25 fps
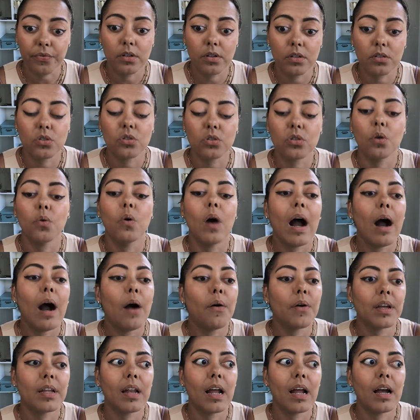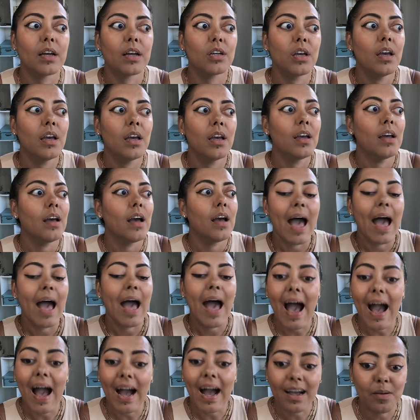So, how can I
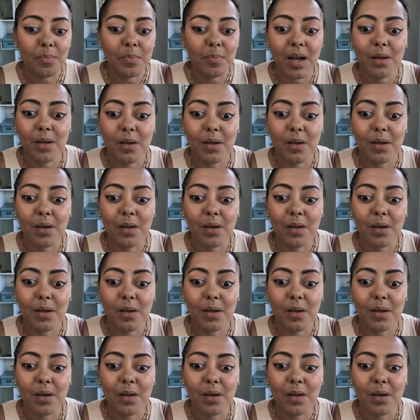hack my